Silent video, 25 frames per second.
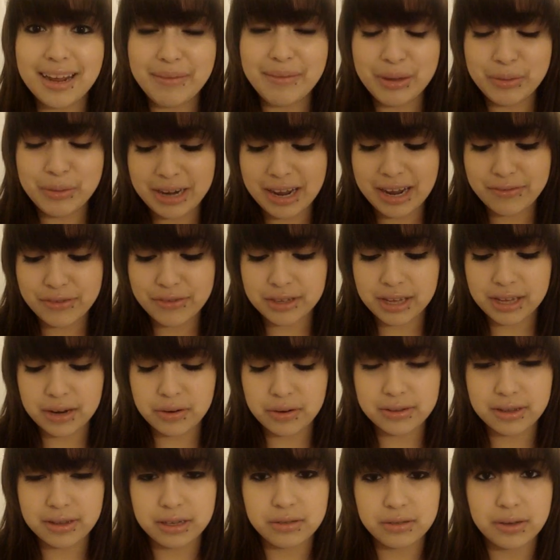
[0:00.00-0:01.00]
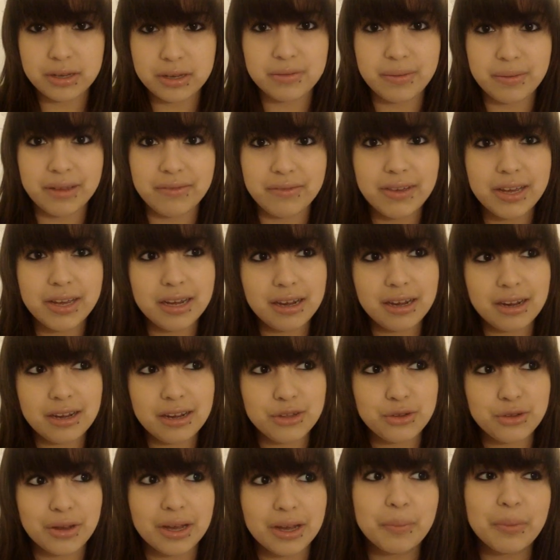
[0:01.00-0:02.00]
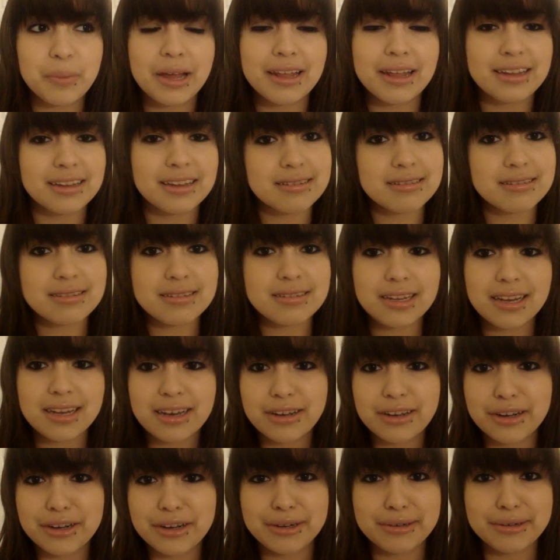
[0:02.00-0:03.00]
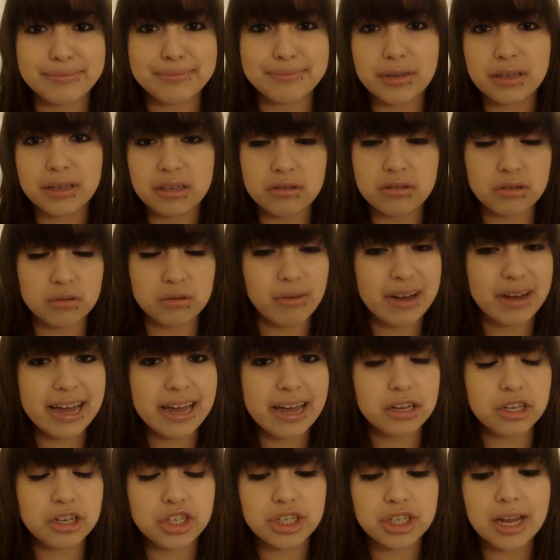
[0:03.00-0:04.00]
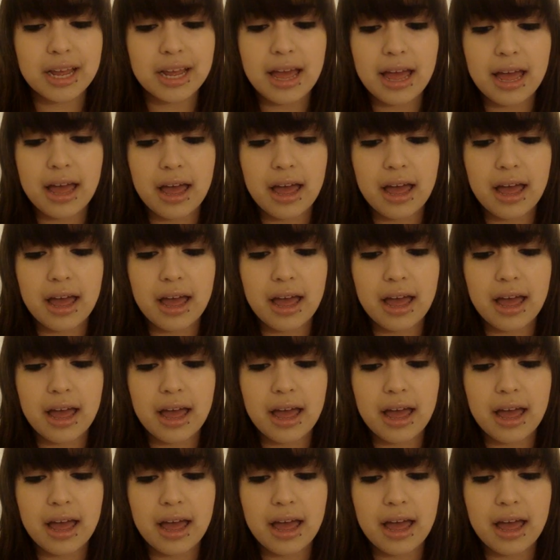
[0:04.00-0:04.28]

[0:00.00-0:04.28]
I mean, when I first got it, I was like, do I use my fingers? Do I apply like a stick or use a wedge?